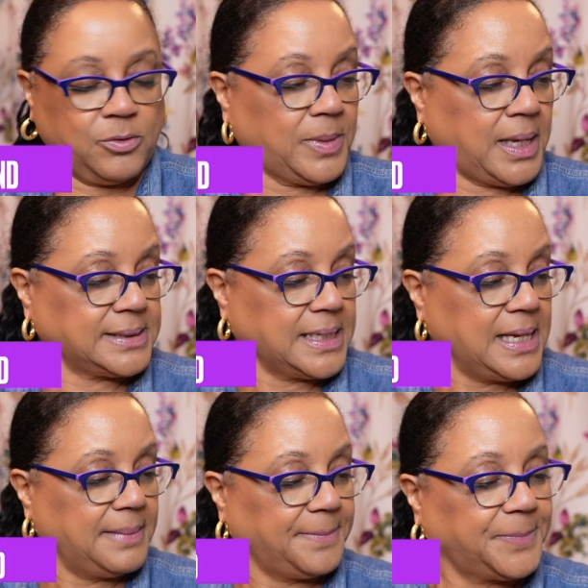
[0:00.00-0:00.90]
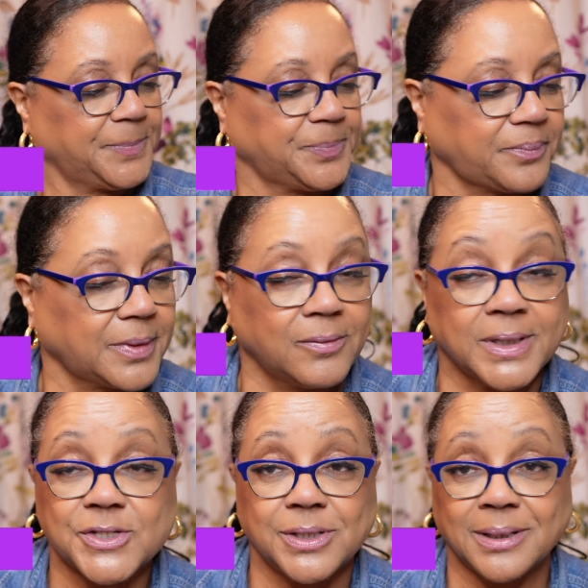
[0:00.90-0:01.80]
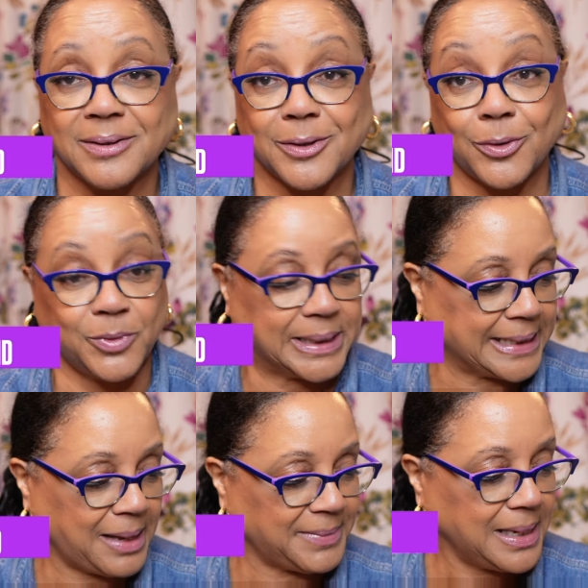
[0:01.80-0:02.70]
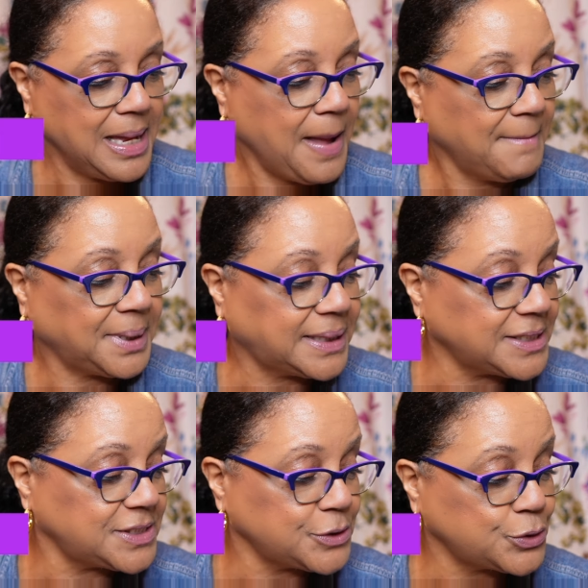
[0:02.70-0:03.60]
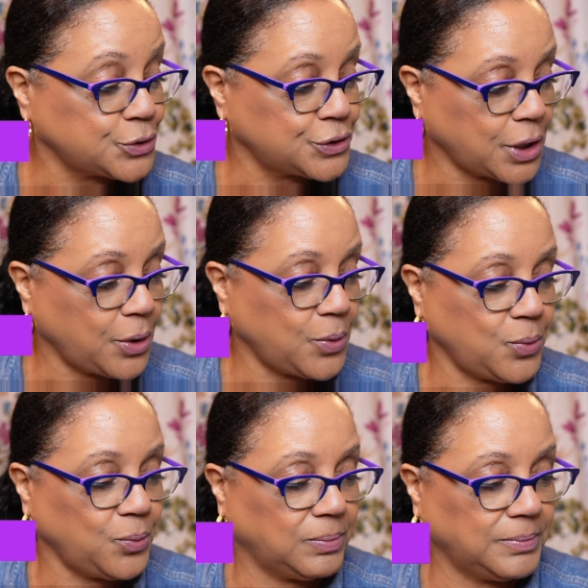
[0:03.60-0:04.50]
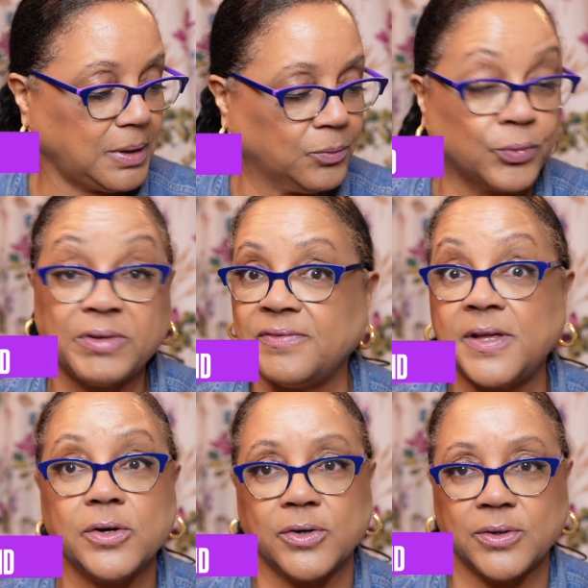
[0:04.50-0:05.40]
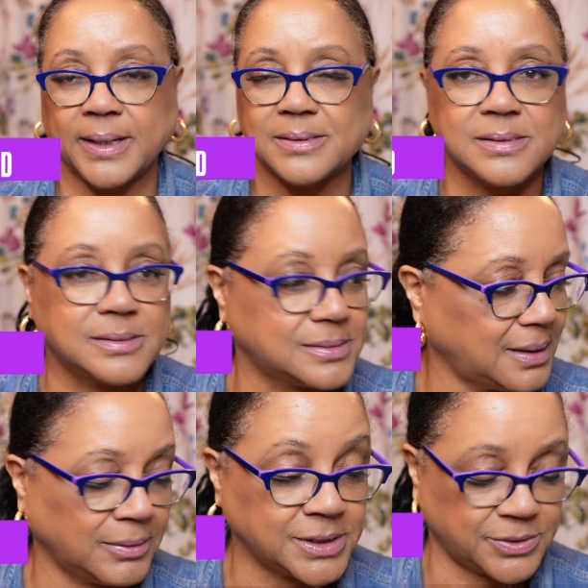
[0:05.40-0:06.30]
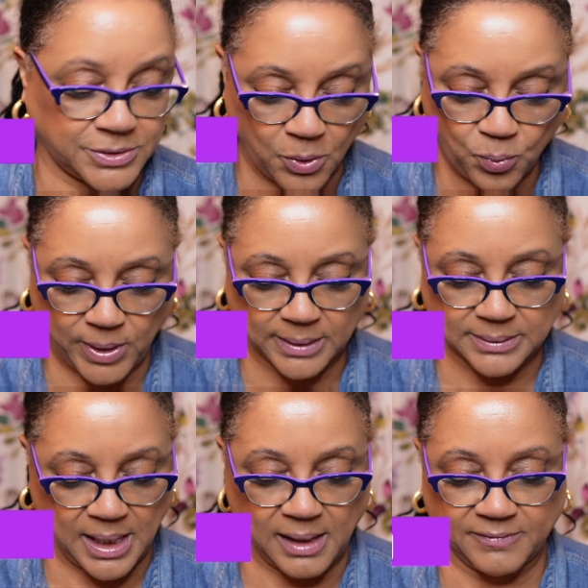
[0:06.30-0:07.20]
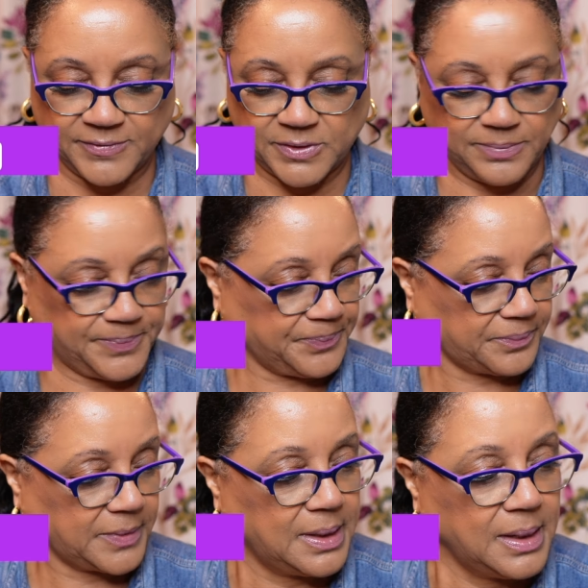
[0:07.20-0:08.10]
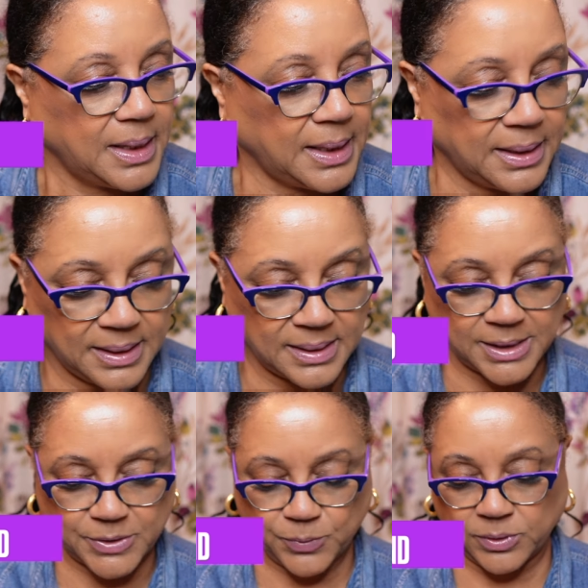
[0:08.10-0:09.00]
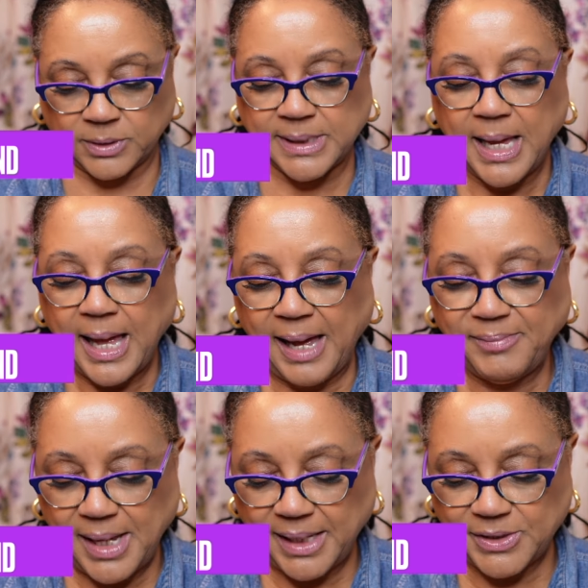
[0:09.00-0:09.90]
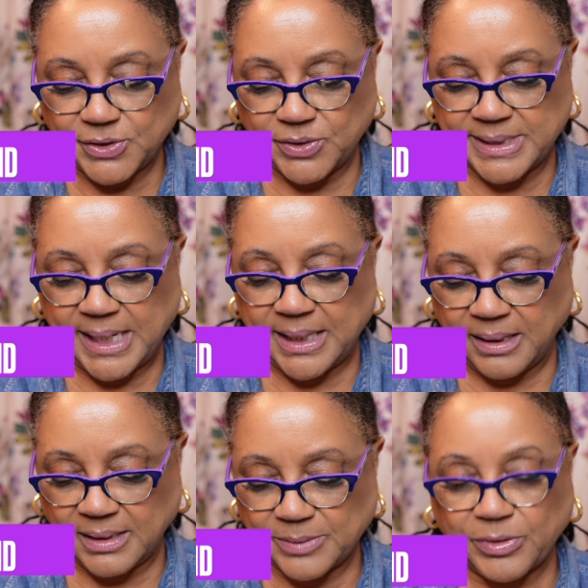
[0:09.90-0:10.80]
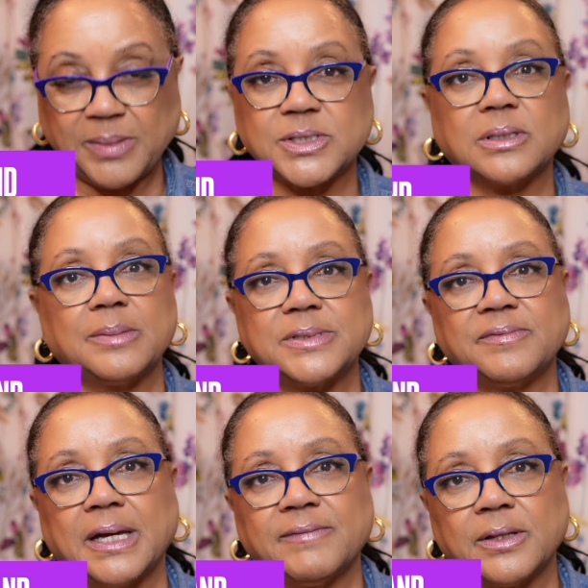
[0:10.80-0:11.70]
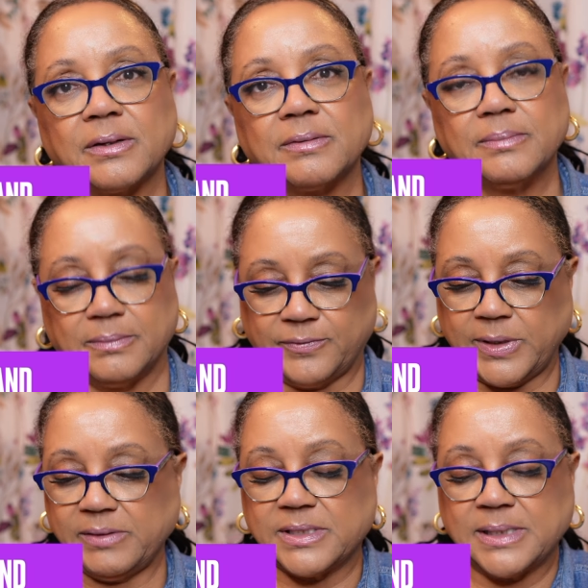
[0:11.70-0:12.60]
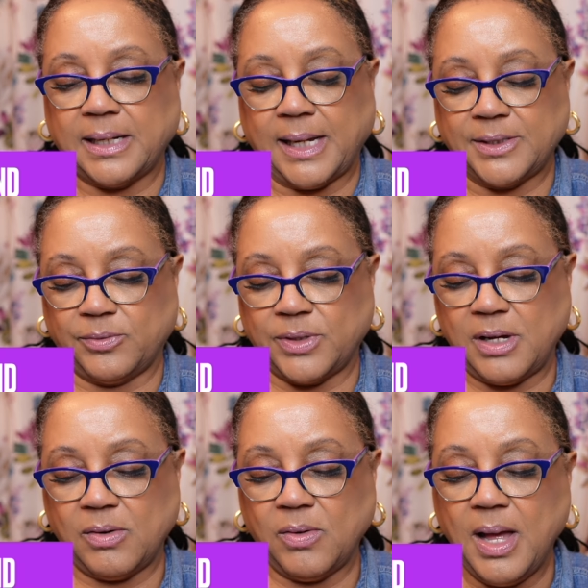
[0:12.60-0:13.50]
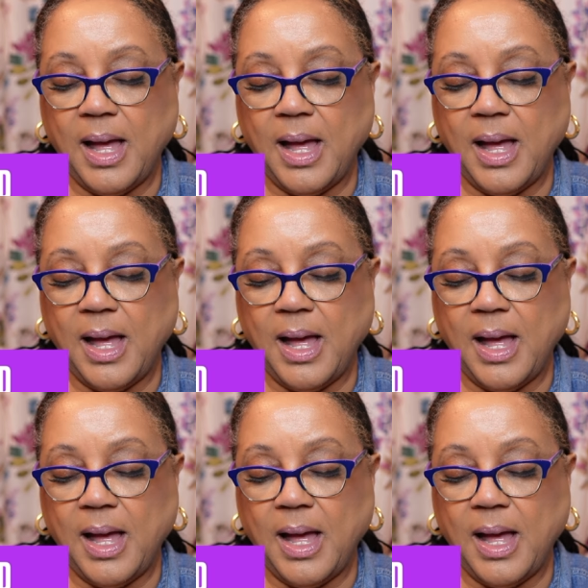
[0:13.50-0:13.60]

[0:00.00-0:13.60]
Gourmand, which, you know, the gourmand got me. But this is so revered and just so well-loved in the niche world. I'm not sure there's anything else. I probably should look up, see if they have other fragrances of that. I don't know.